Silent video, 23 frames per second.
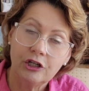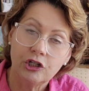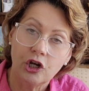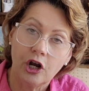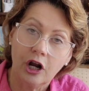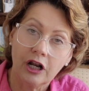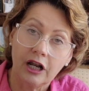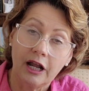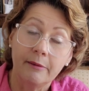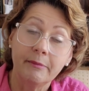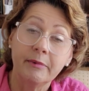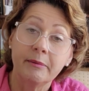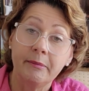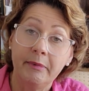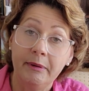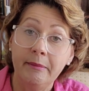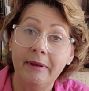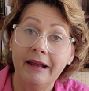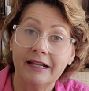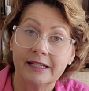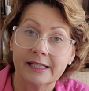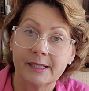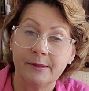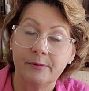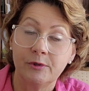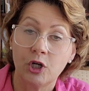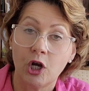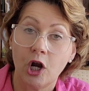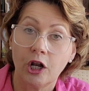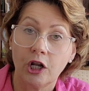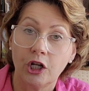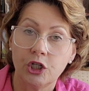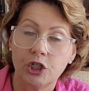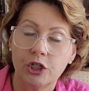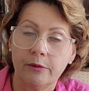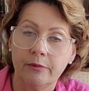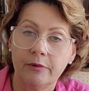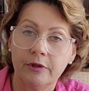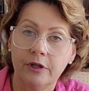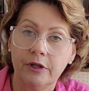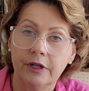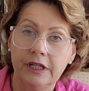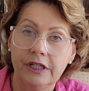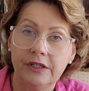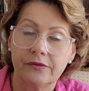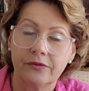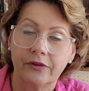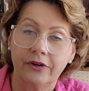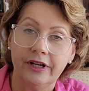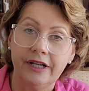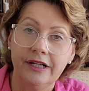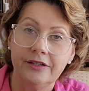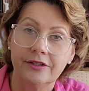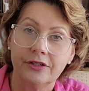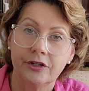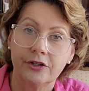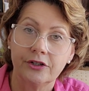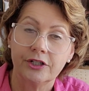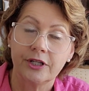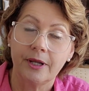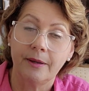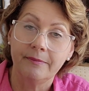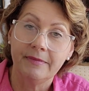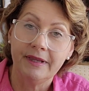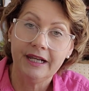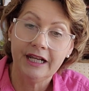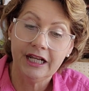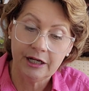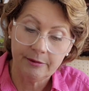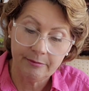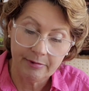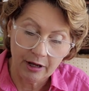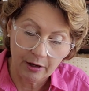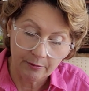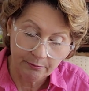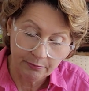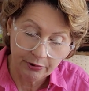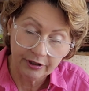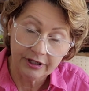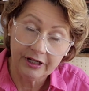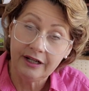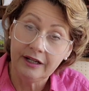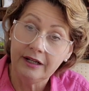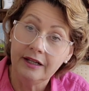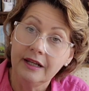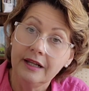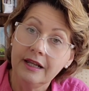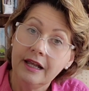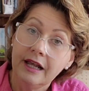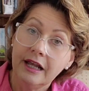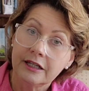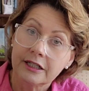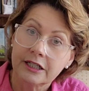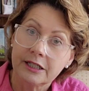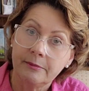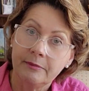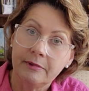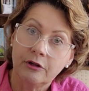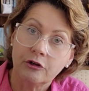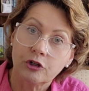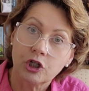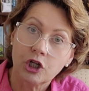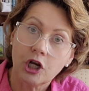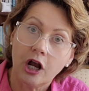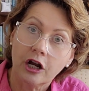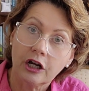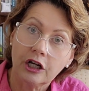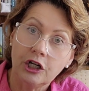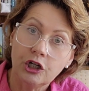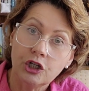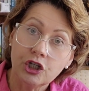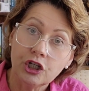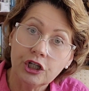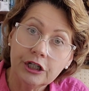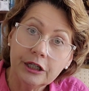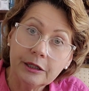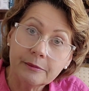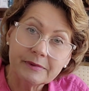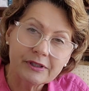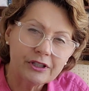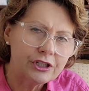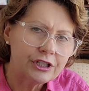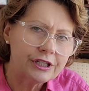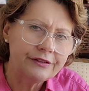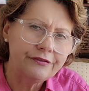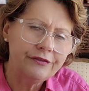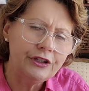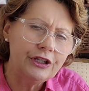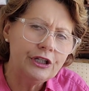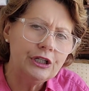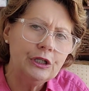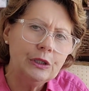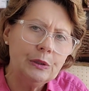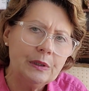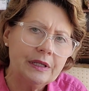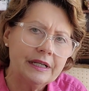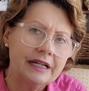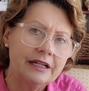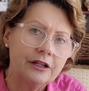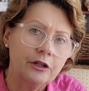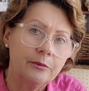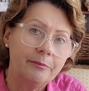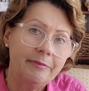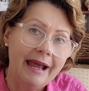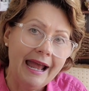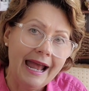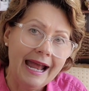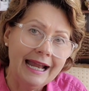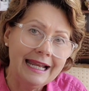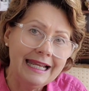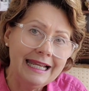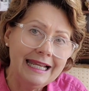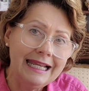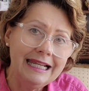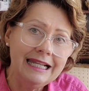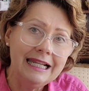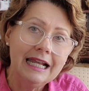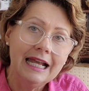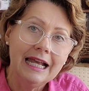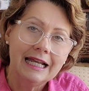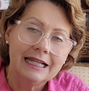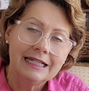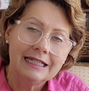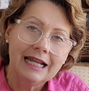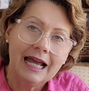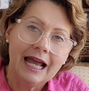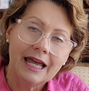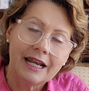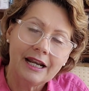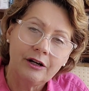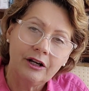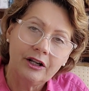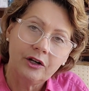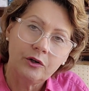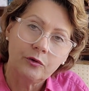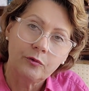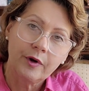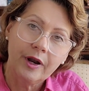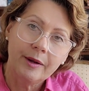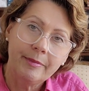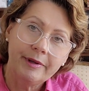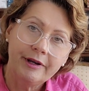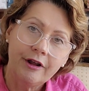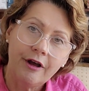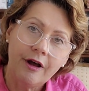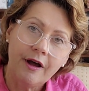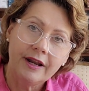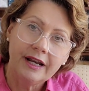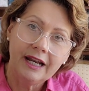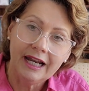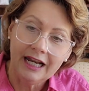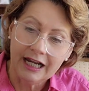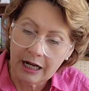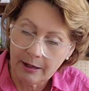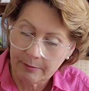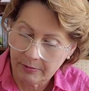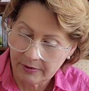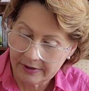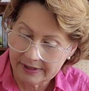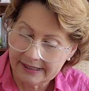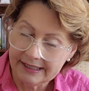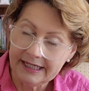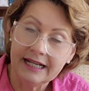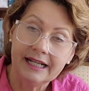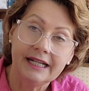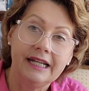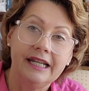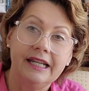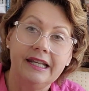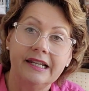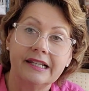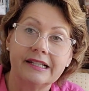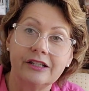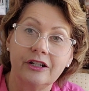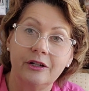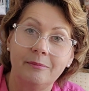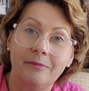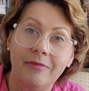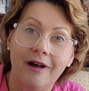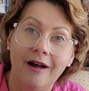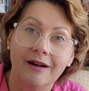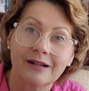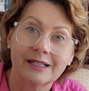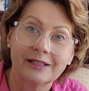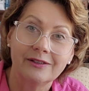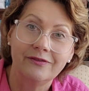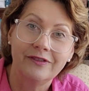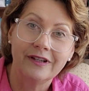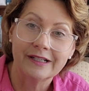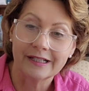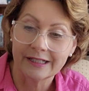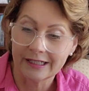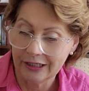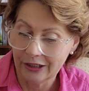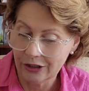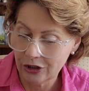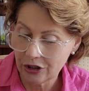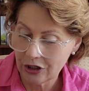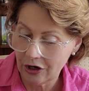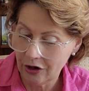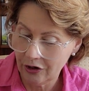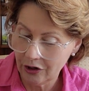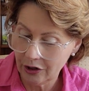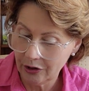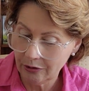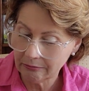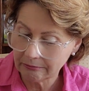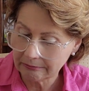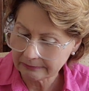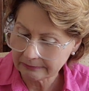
I want to be making some chocolate chip cookies for Easter, so I'm thinking about putting some little chocolate chips, just a few, in a little baggie, tying a little ribbon on it, and I'm going to stick it in this little box and I'm fixing to show you.